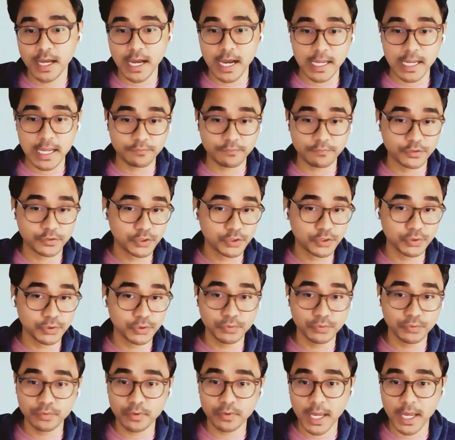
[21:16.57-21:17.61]
I have
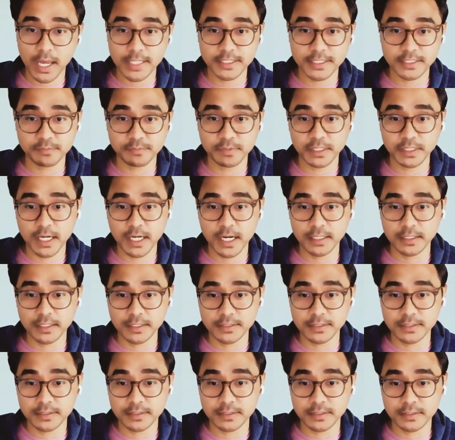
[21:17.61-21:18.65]
two assessment
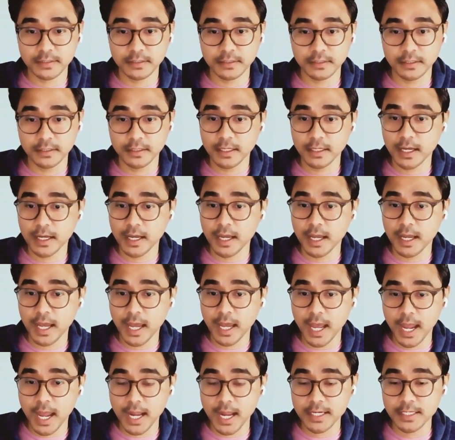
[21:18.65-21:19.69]
guidelines:
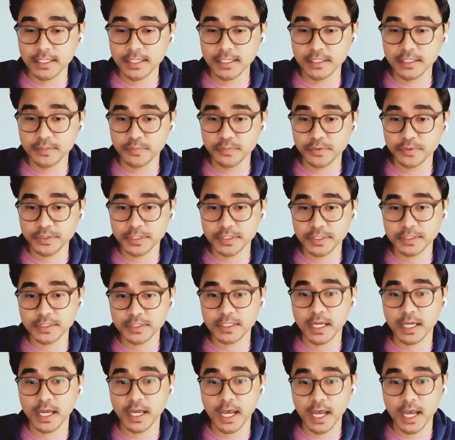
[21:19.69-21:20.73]

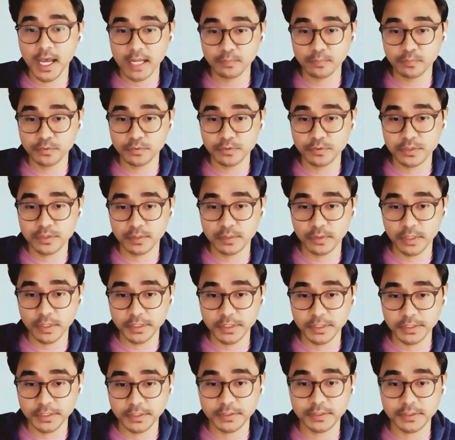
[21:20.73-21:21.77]
antidepressants and mood
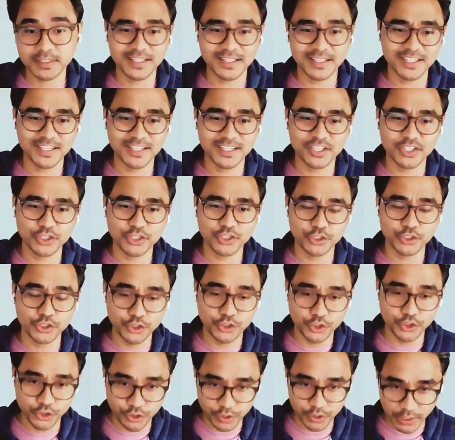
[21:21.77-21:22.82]
stabilizers.
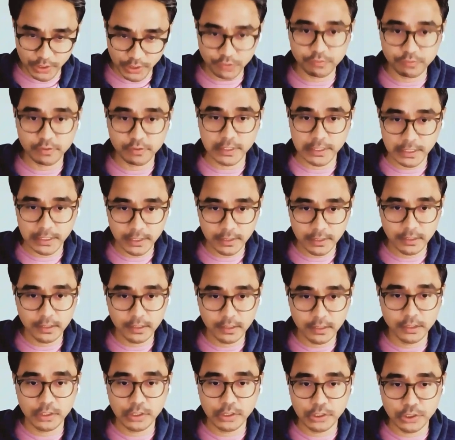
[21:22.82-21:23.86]
Generally,
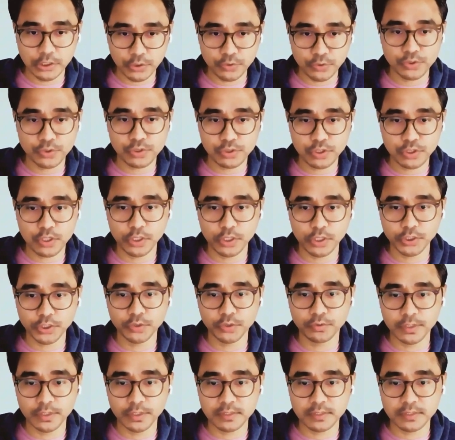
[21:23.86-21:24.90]
you should
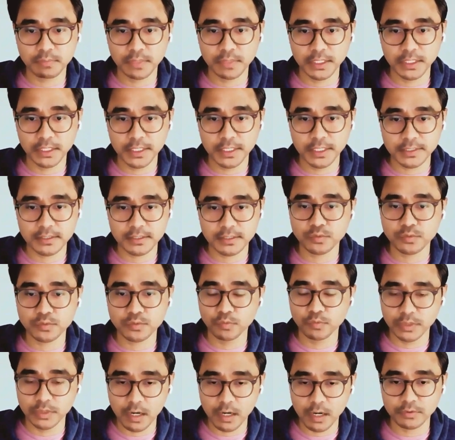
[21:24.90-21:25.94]
continue these medications
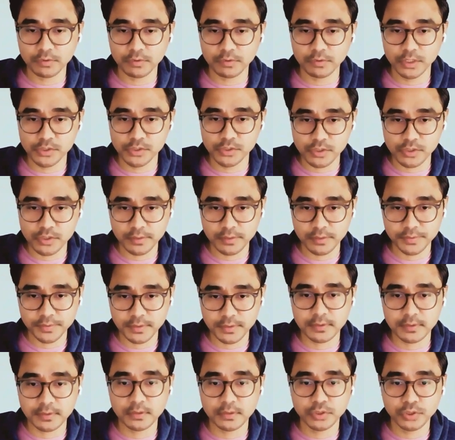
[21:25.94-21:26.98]
without
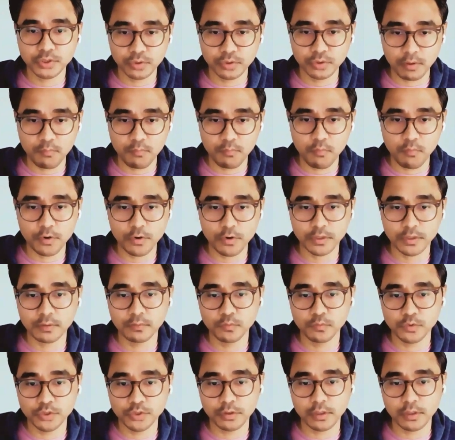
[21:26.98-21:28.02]
interruption to avoid
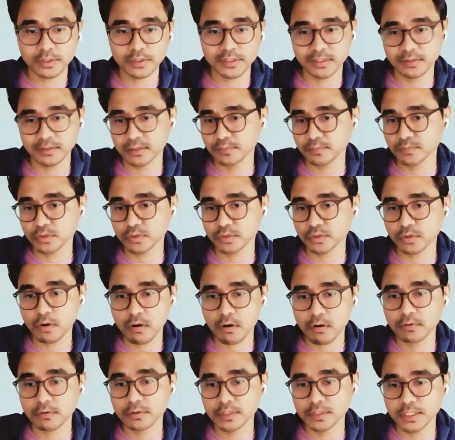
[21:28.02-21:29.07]
withdrawal symptoms
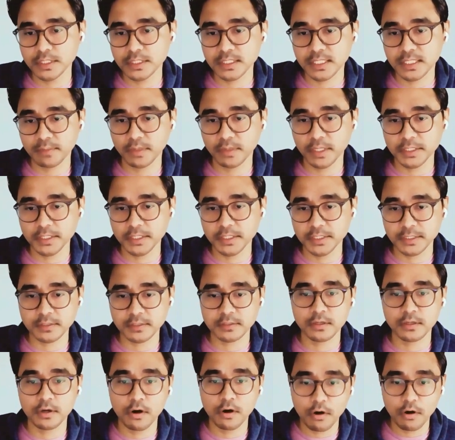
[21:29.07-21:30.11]
or
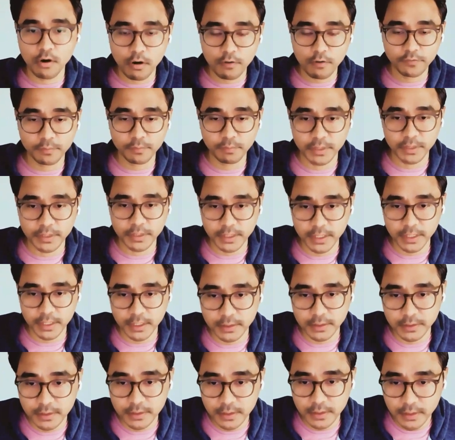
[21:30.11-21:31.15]
destabilization of your mental
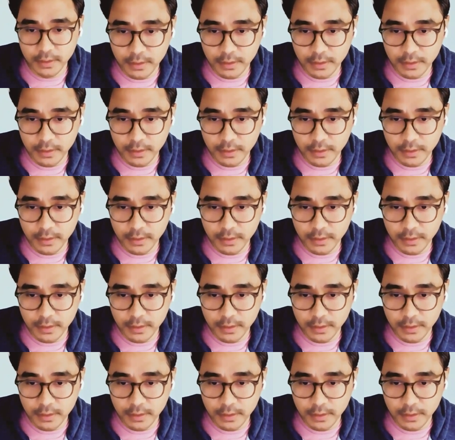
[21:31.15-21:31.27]
health.